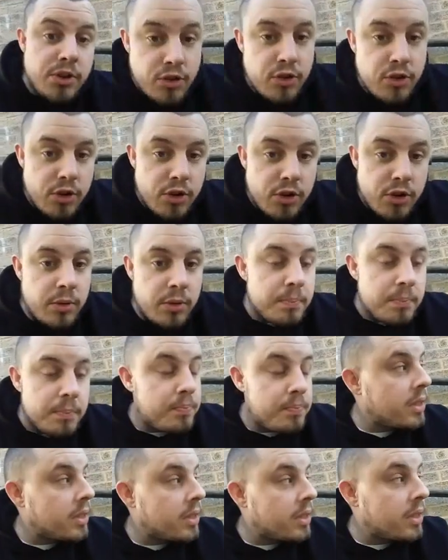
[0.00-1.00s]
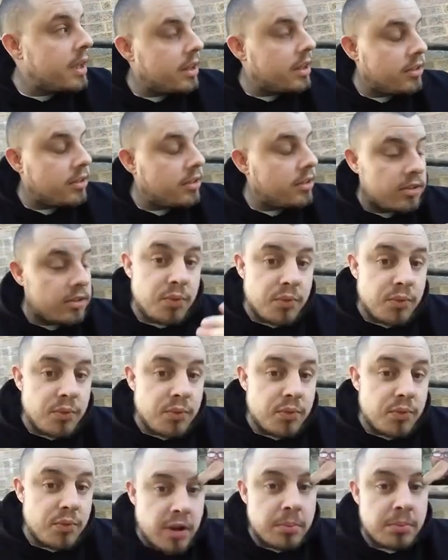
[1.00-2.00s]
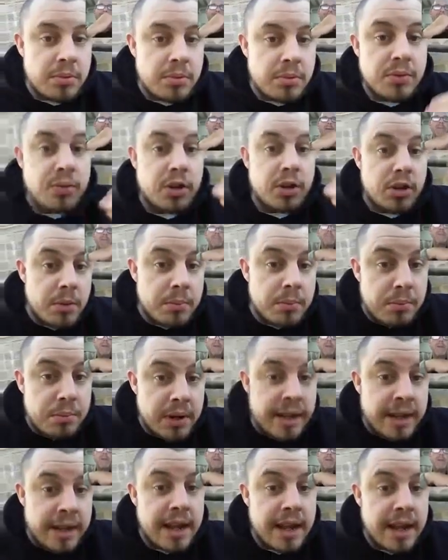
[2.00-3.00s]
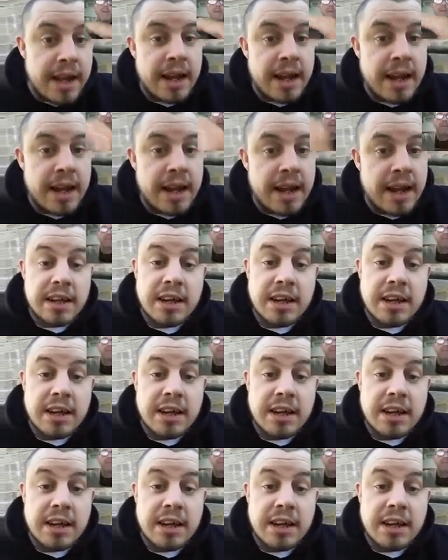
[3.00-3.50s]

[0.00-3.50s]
It's a different firm, different company, yeah, and they ban your videos.